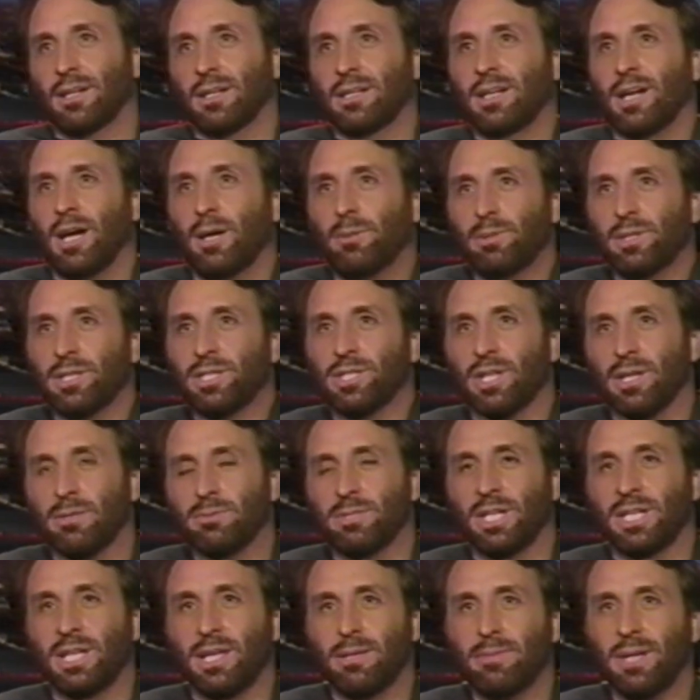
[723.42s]
a couple of
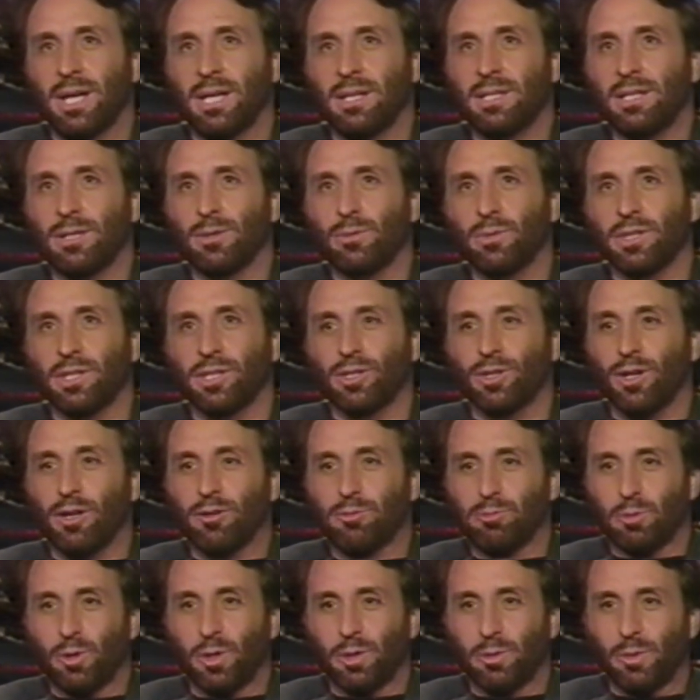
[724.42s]
jobs. I came out here with an
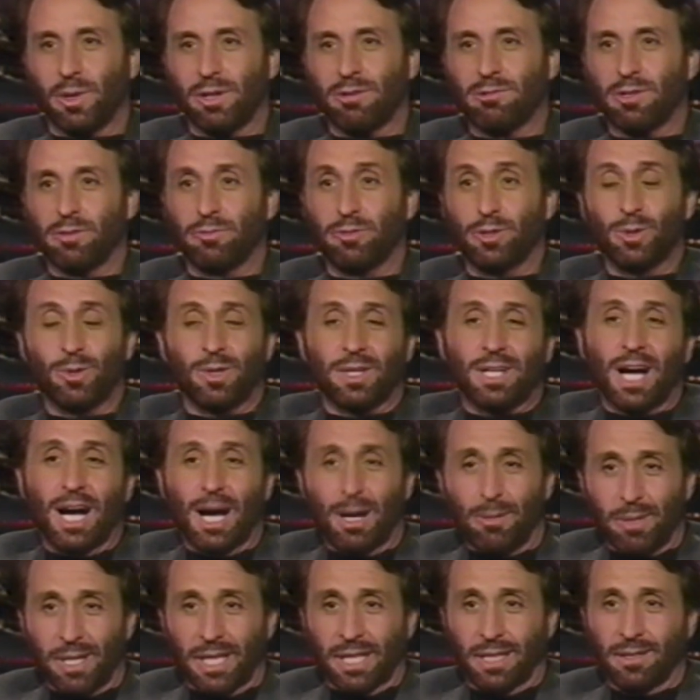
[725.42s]
off-Broadway review of
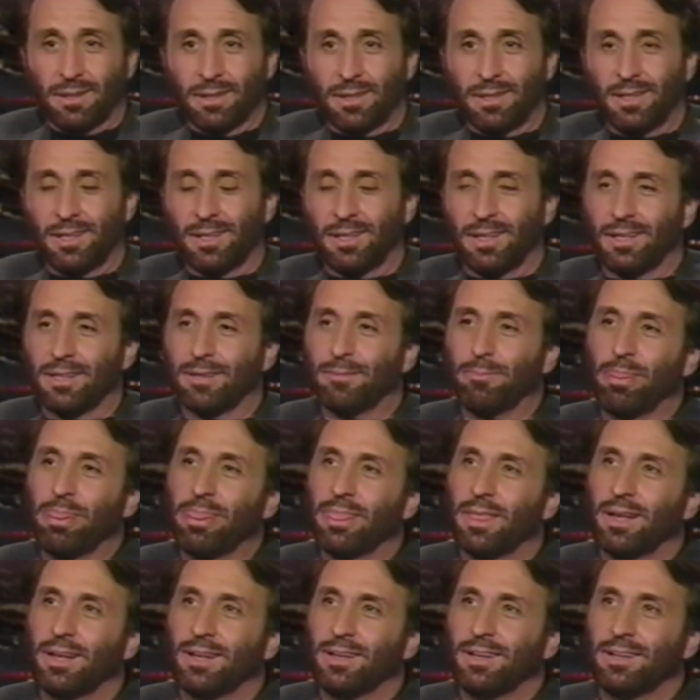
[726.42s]
comedy. Uh,
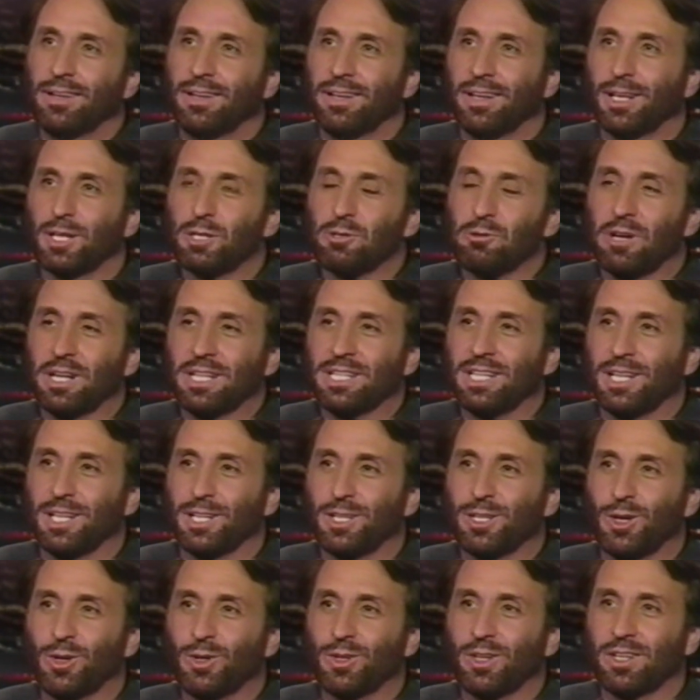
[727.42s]
El Grande de
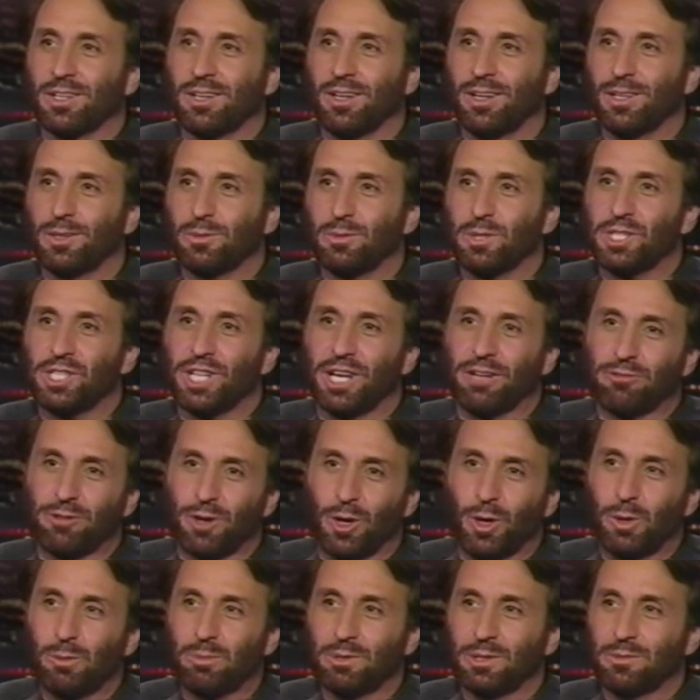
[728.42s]
Coca-Cola with Jeff
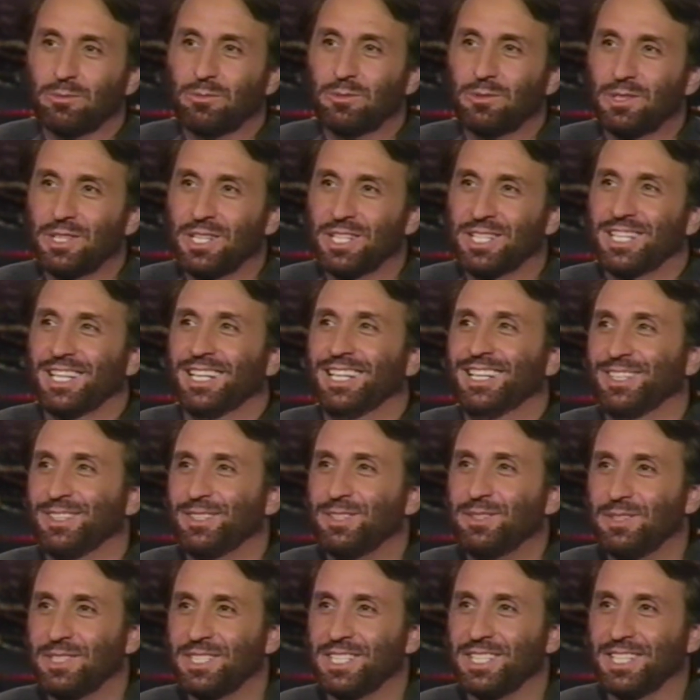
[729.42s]
Goldblum was,
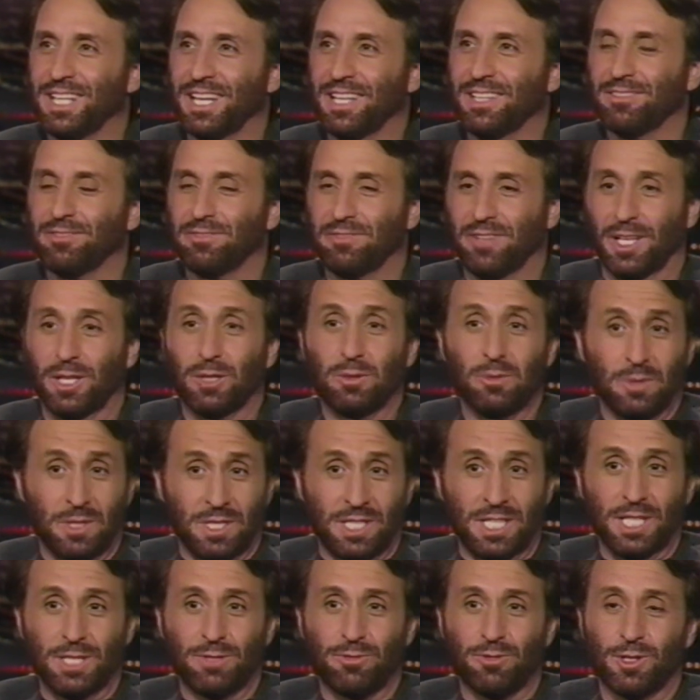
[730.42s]
was the other fellow. It
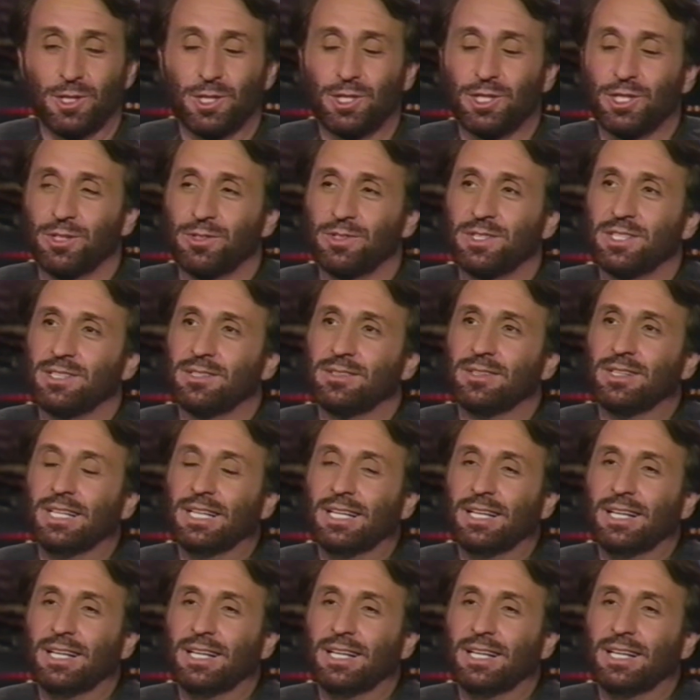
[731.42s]
was his first show, too.